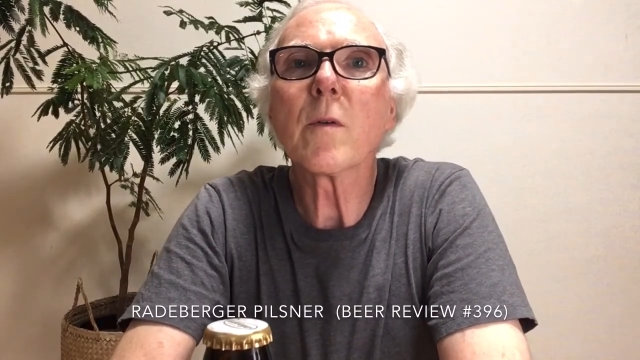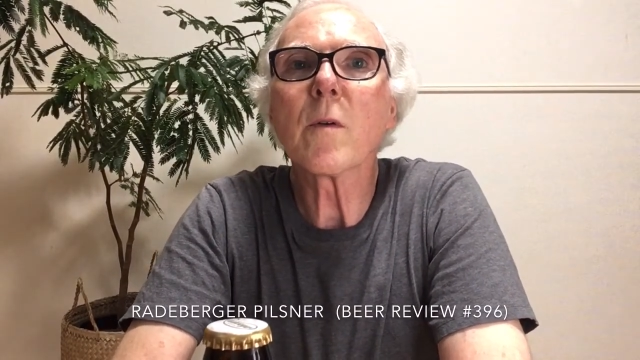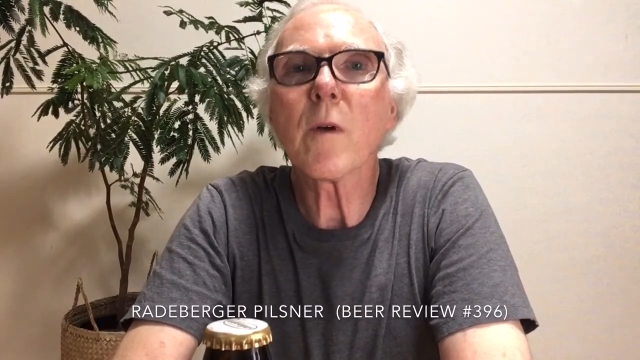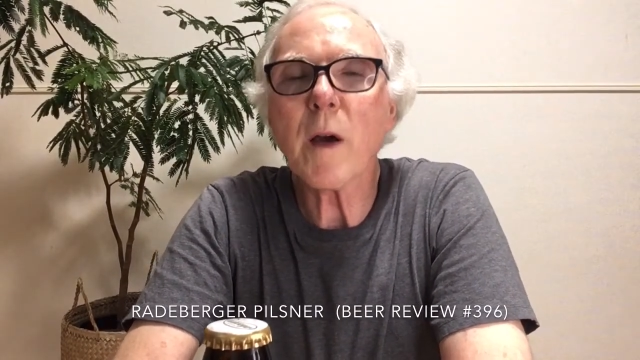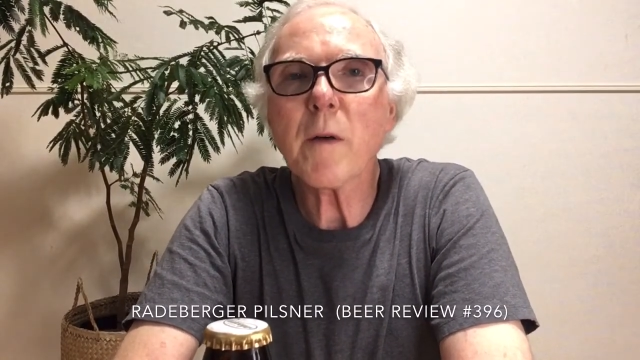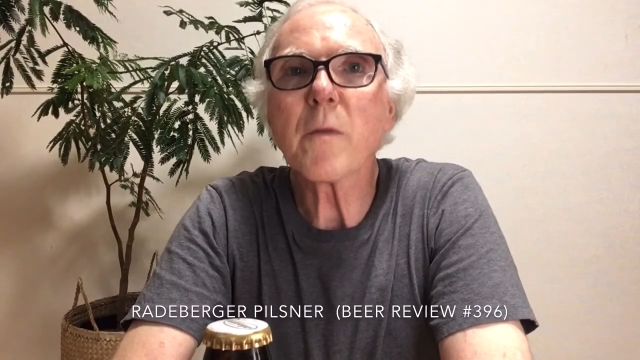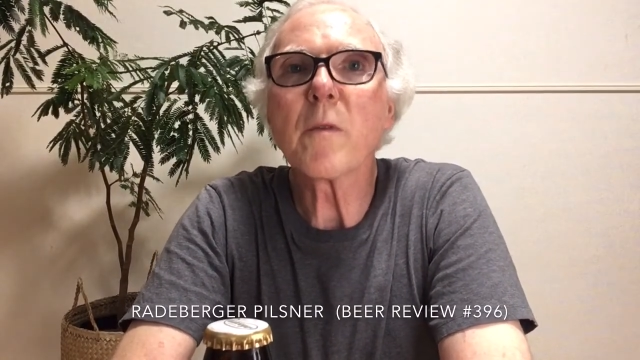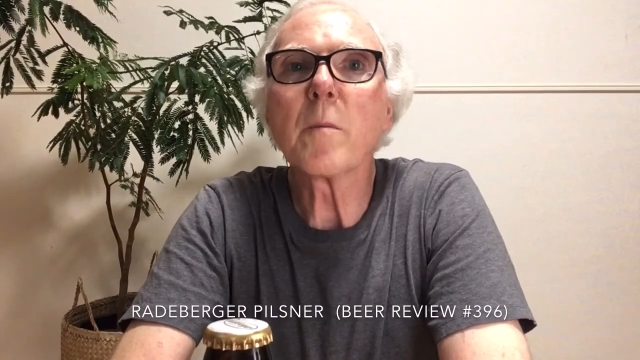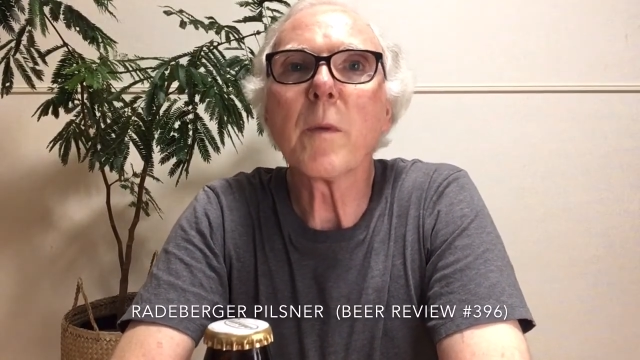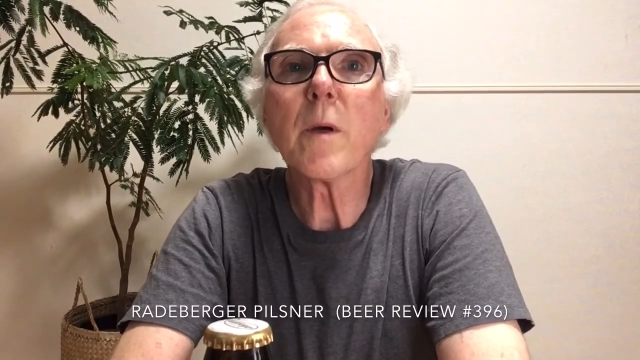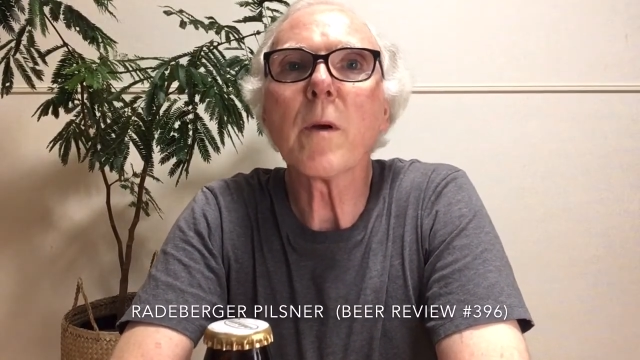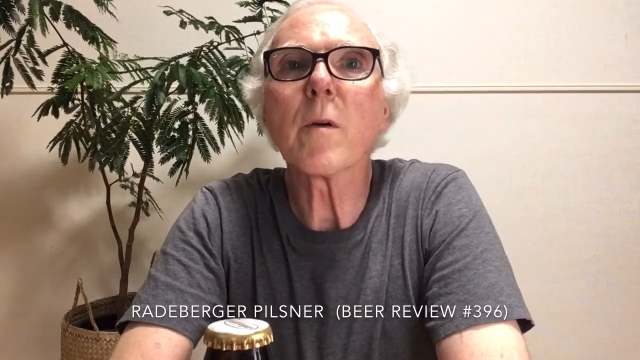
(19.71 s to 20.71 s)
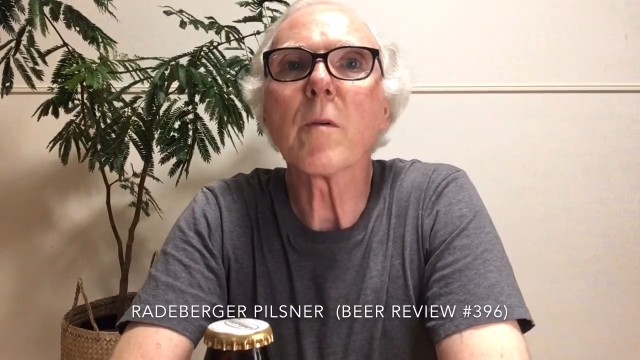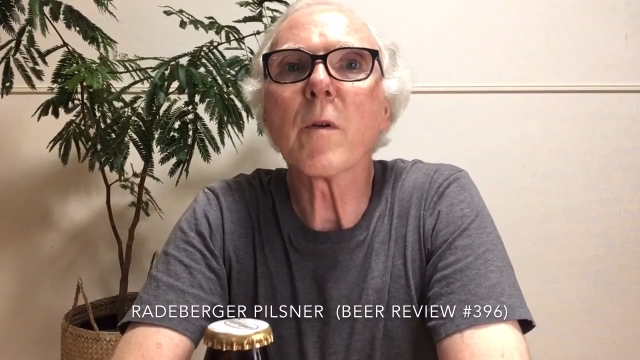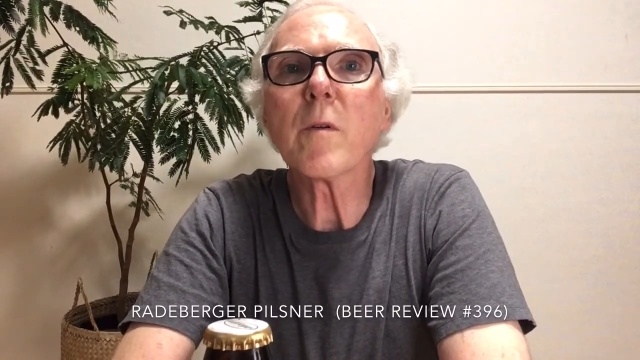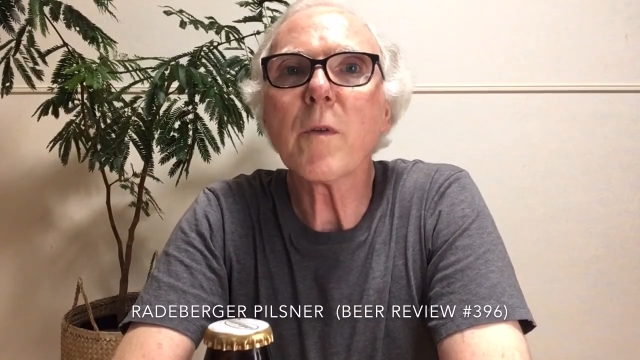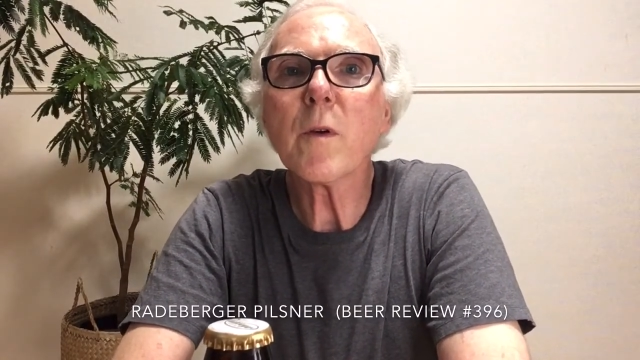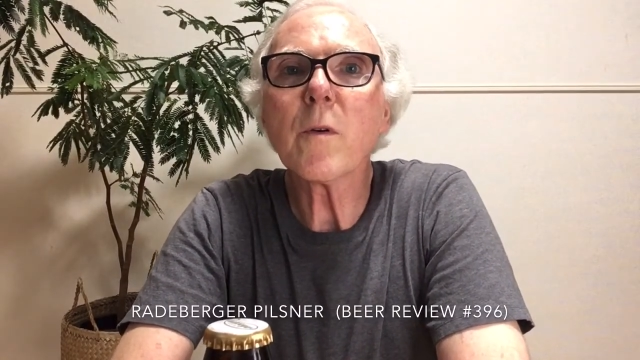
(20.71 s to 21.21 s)
Craft Beer
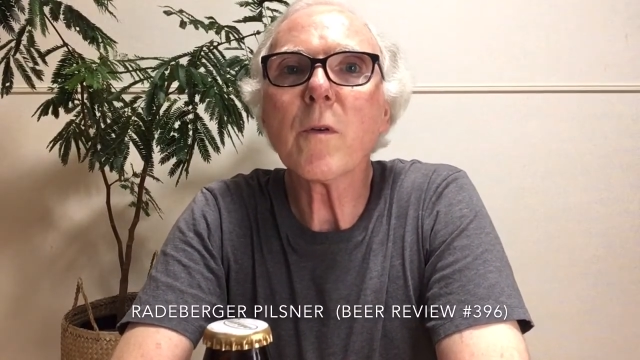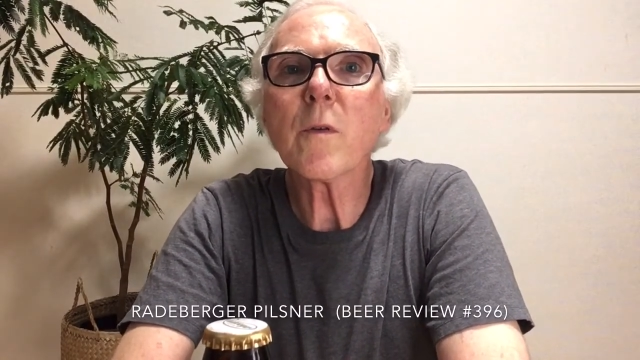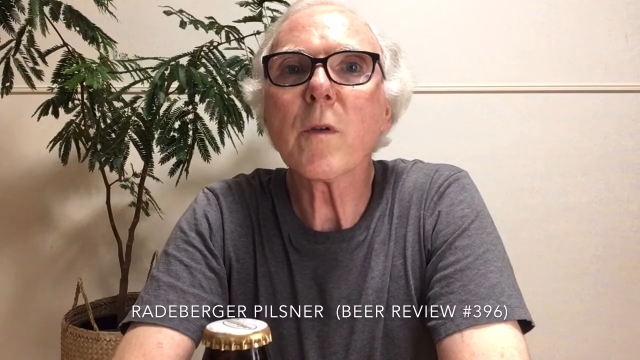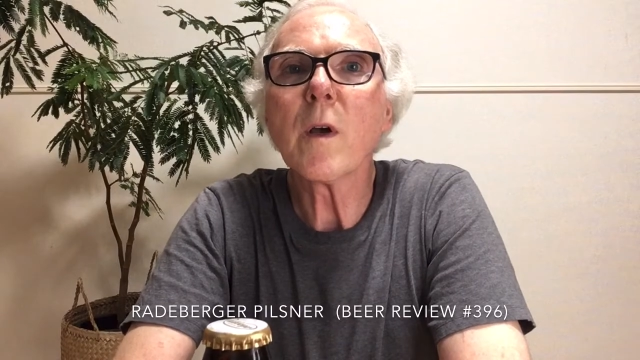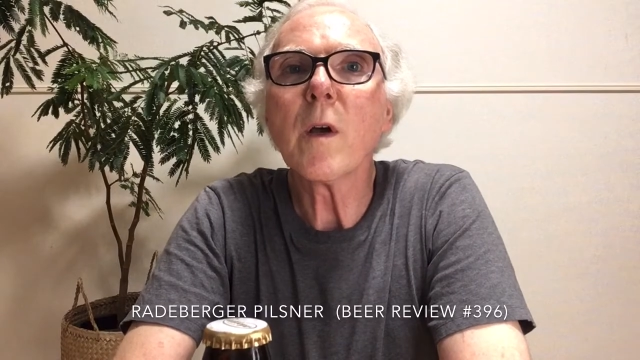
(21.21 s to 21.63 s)
Reviews.